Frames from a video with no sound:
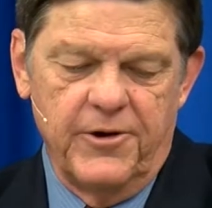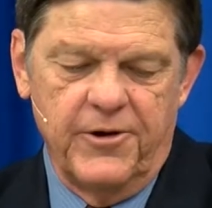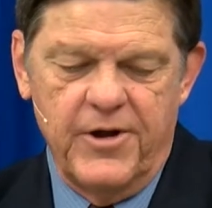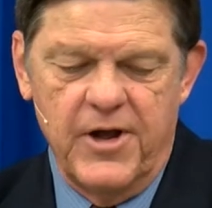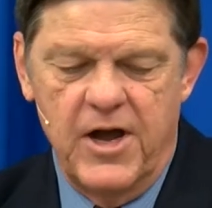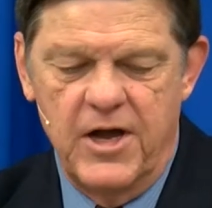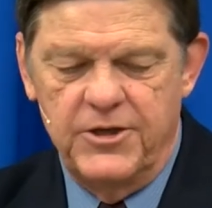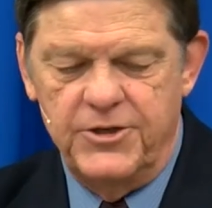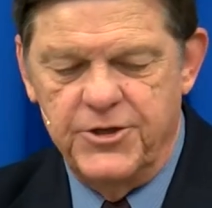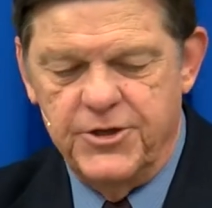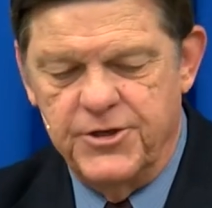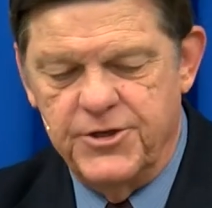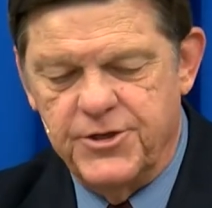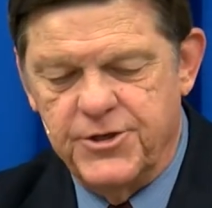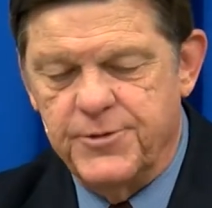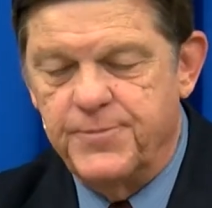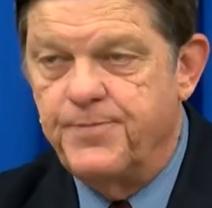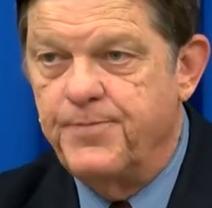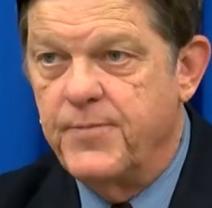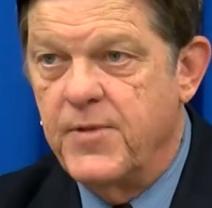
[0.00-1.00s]

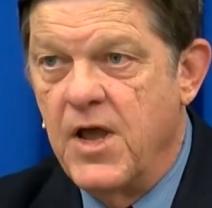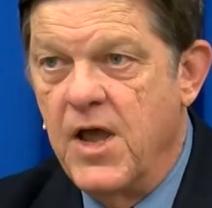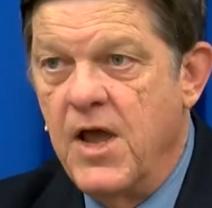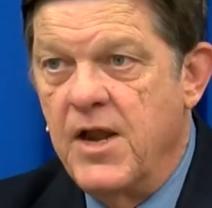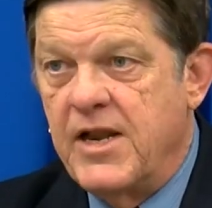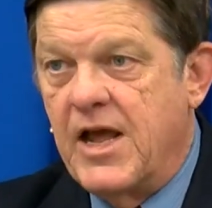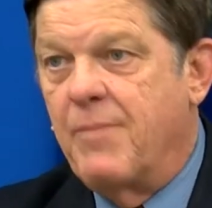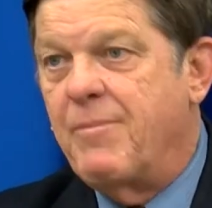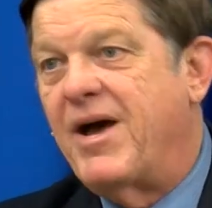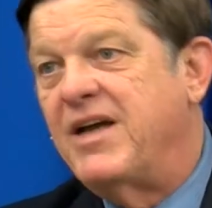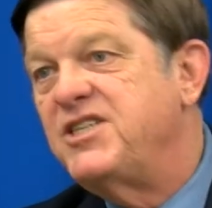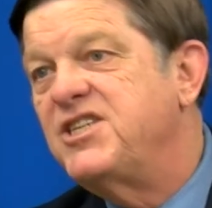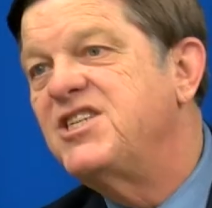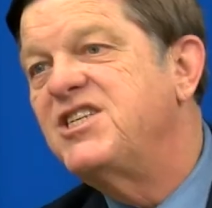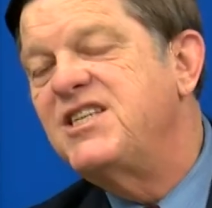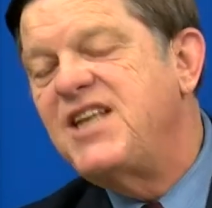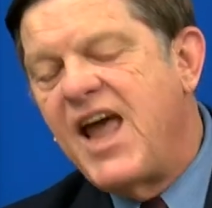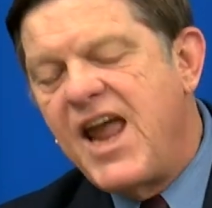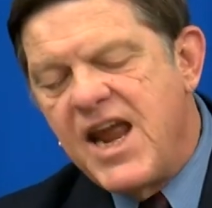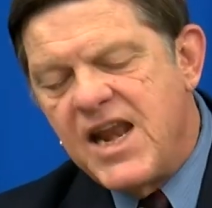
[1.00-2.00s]
conscience. Now, by
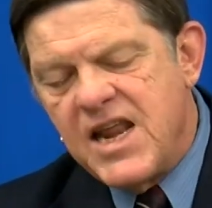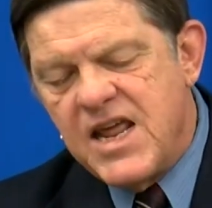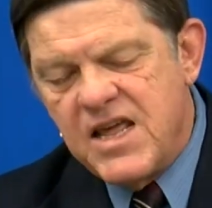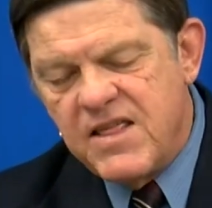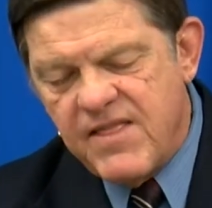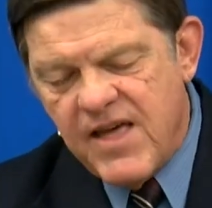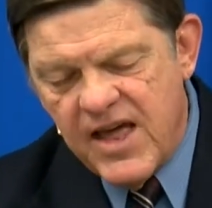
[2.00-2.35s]
stating